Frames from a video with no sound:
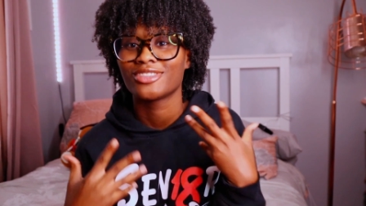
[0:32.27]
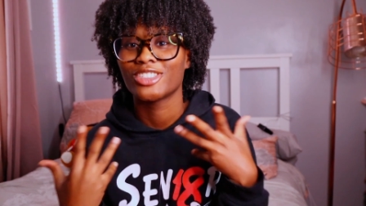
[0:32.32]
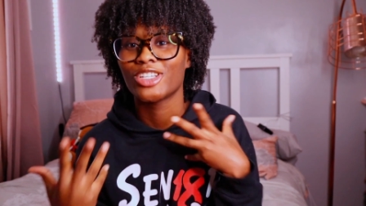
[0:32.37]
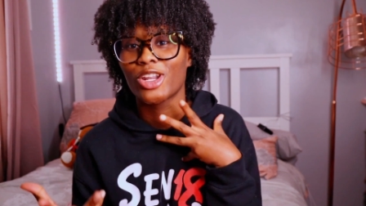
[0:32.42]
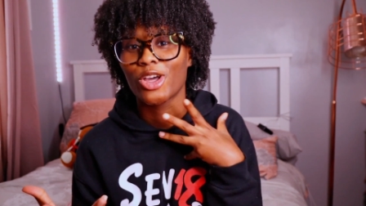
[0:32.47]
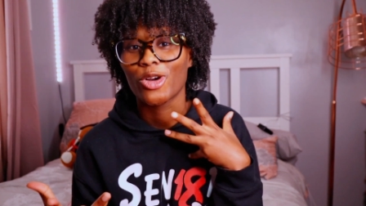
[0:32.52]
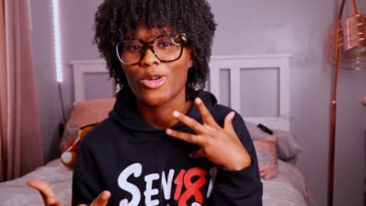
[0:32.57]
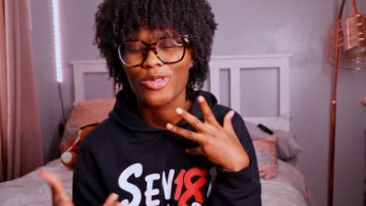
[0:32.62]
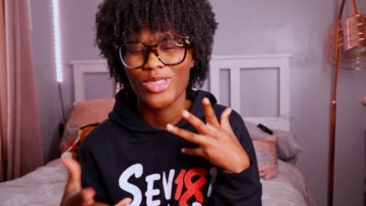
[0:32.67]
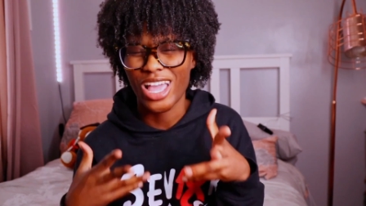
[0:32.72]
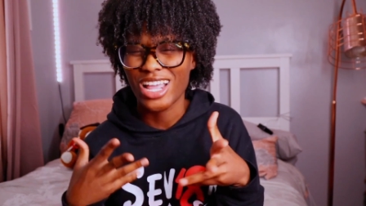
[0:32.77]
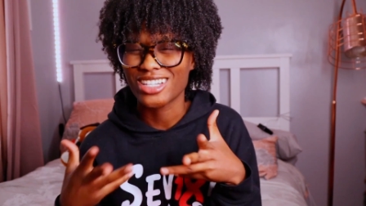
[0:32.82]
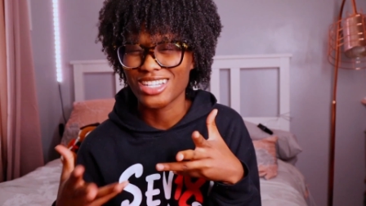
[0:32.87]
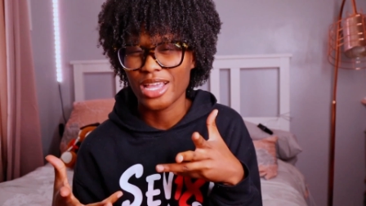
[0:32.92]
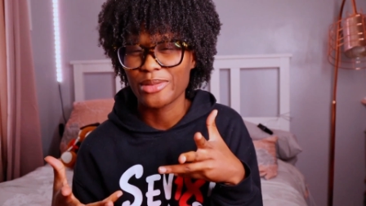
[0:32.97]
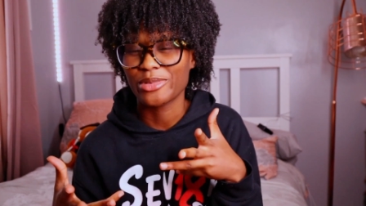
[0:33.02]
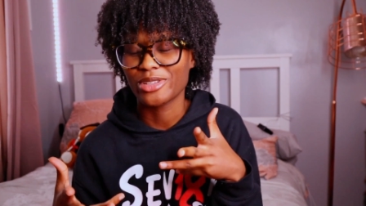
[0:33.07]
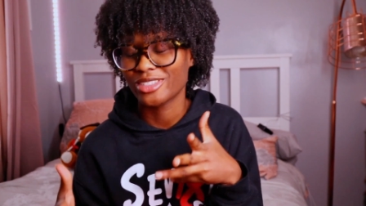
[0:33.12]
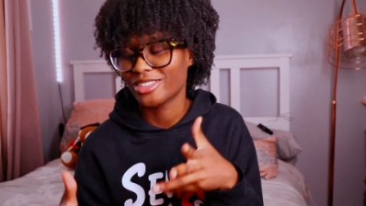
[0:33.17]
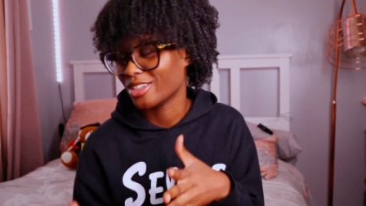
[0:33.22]
you know, that
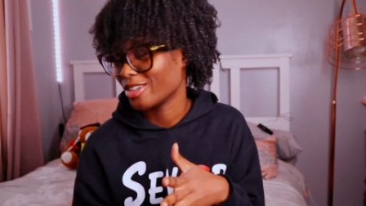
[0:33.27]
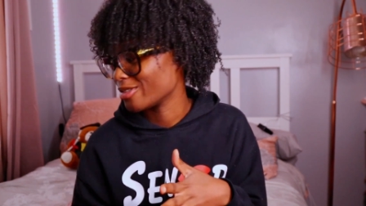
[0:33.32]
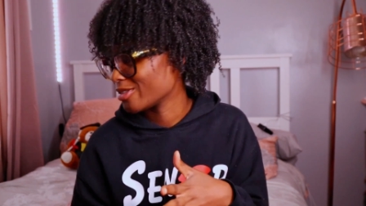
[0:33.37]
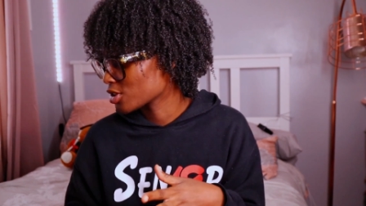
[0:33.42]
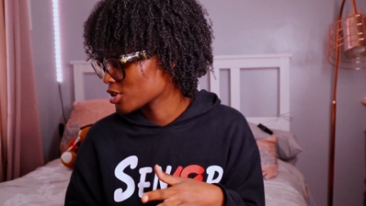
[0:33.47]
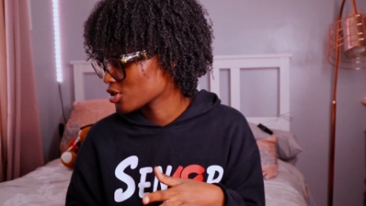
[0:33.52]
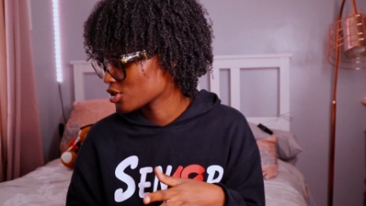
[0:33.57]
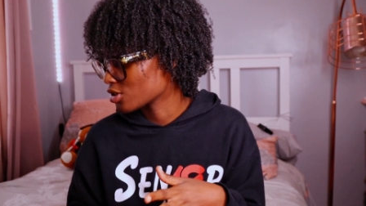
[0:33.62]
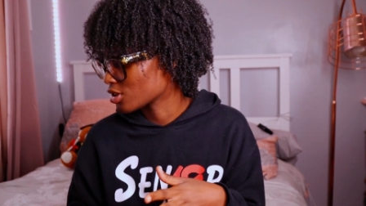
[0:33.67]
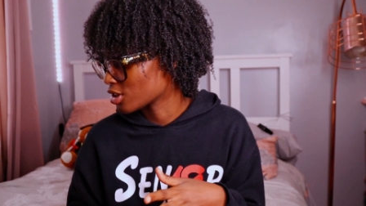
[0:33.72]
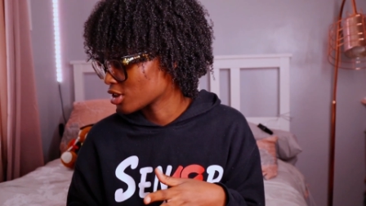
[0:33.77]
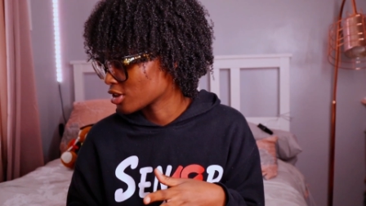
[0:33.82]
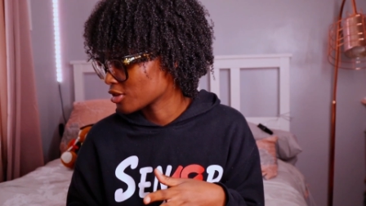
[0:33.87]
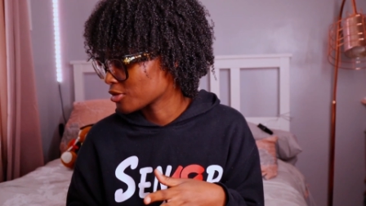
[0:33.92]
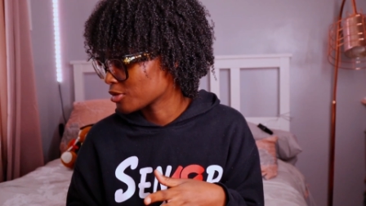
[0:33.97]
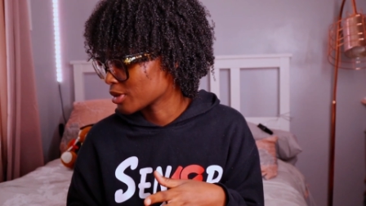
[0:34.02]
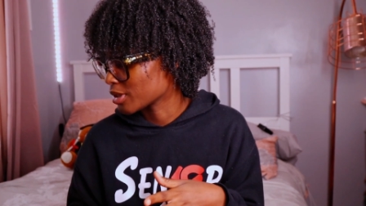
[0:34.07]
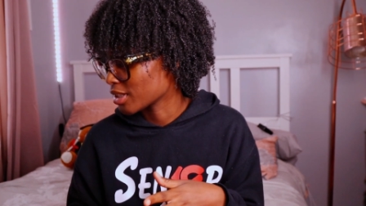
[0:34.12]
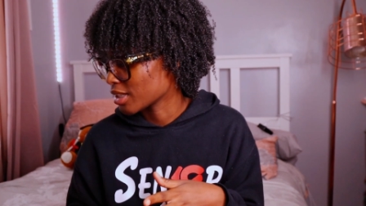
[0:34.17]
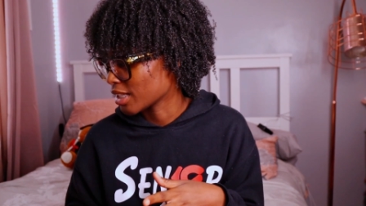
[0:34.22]
type of stuff. going will start
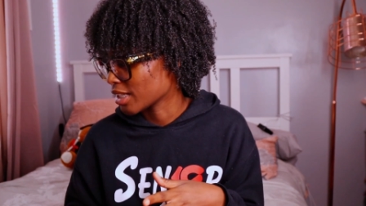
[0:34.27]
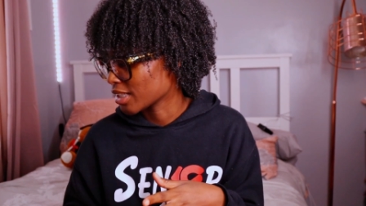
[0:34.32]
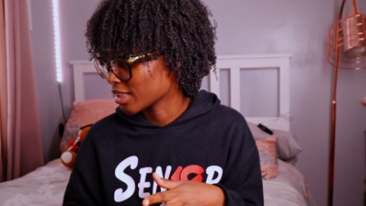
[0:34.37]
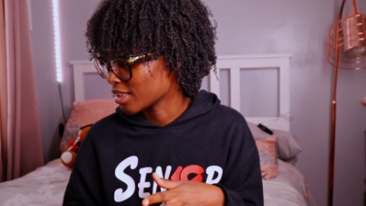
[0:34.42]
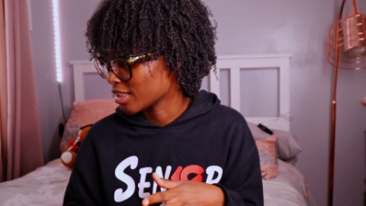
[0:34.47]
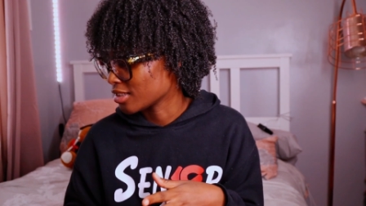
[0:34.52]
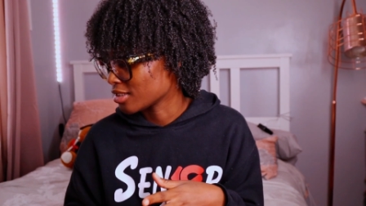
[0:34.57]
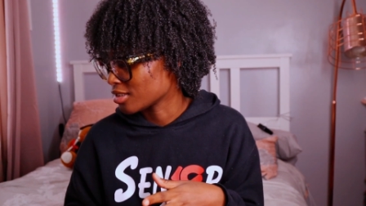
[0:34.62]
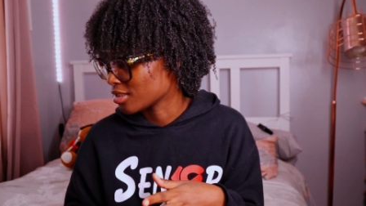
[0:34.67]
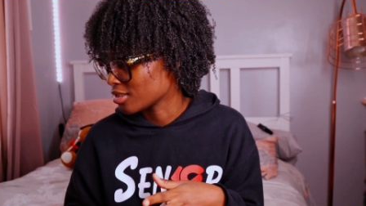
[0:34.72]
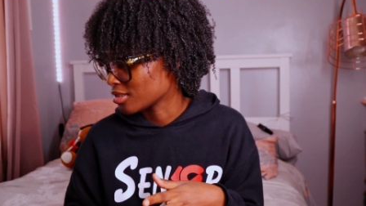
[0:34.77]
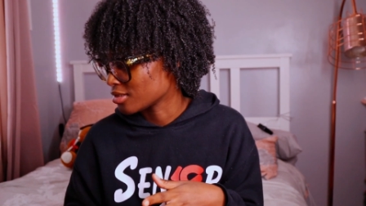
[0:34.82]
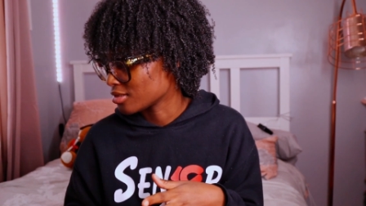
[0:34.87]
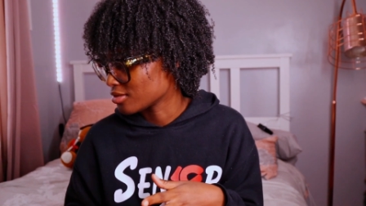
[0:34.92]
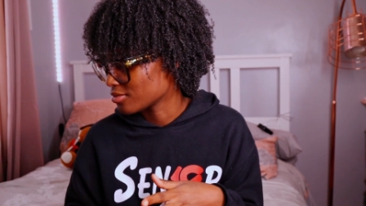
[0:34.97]
off with like the